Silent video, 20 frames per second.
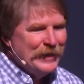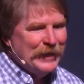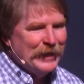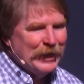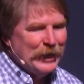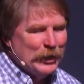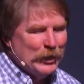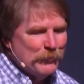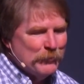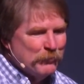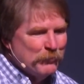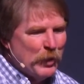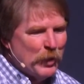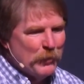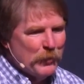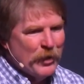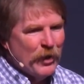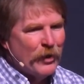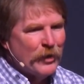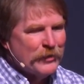Um, but
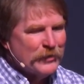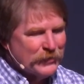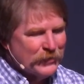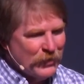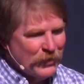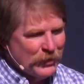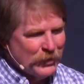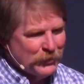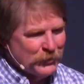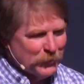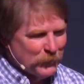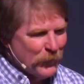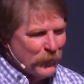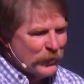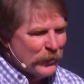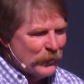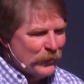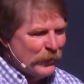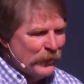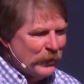we are starting to
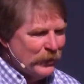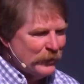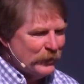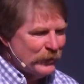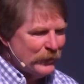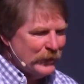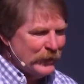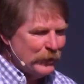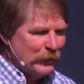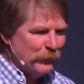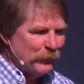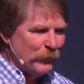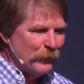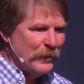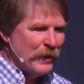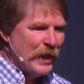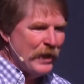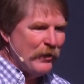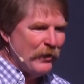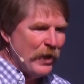work on it. Uh, we're
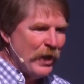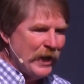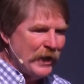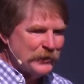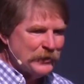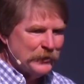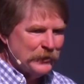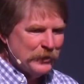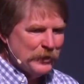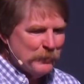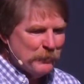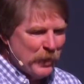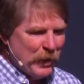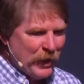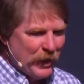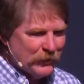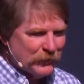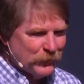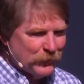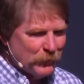now actually
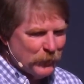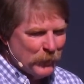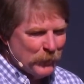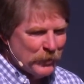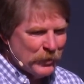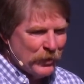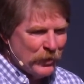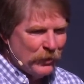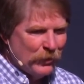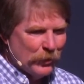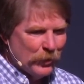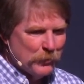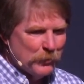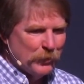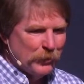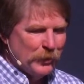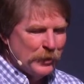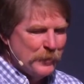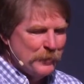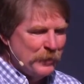past what we call our
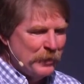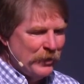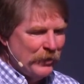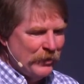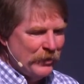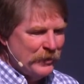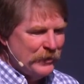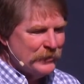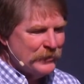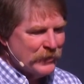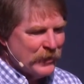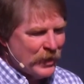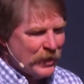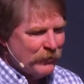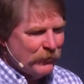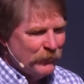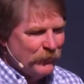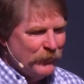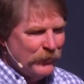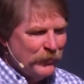preliminary design
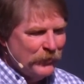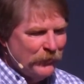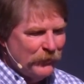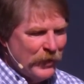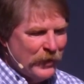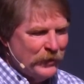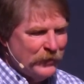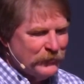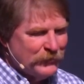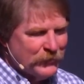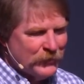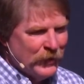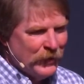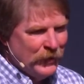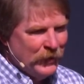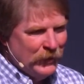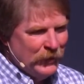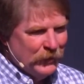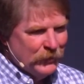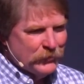review phase.
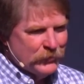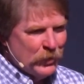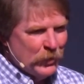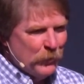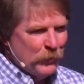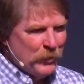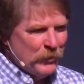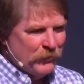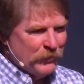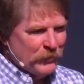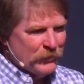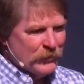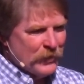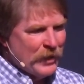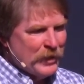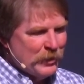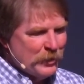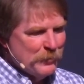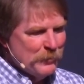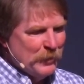So we've
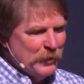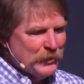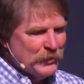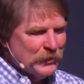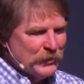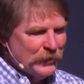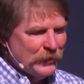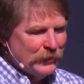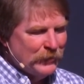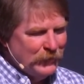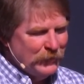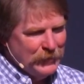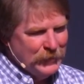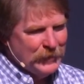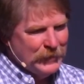designed the mission.